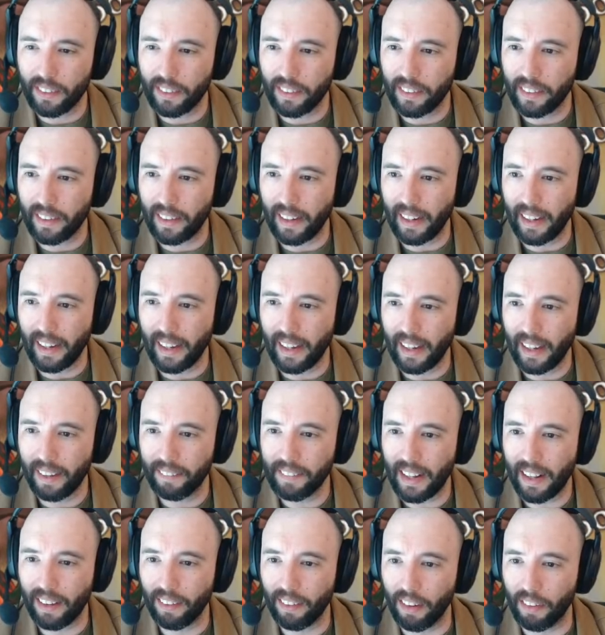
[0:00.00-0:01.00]

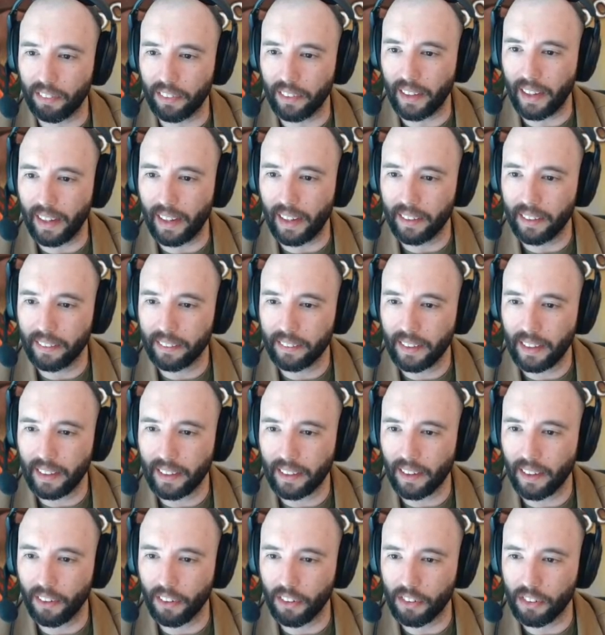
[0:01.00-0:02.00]
I'm not loving that. That
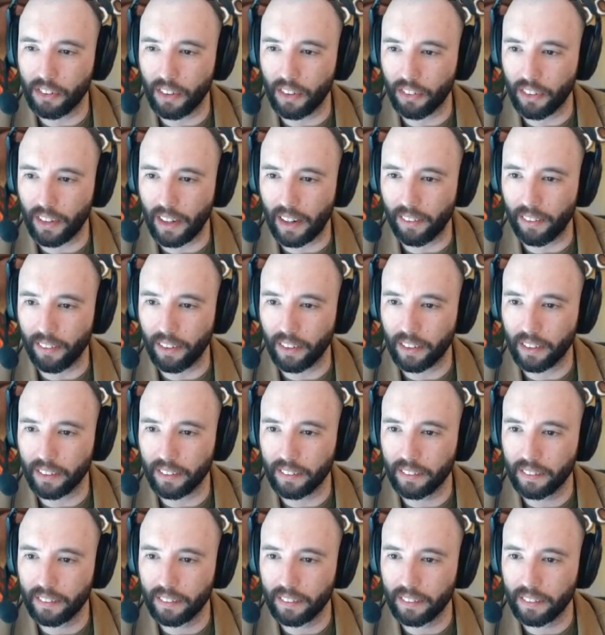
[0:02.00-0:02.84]
color shift's not working.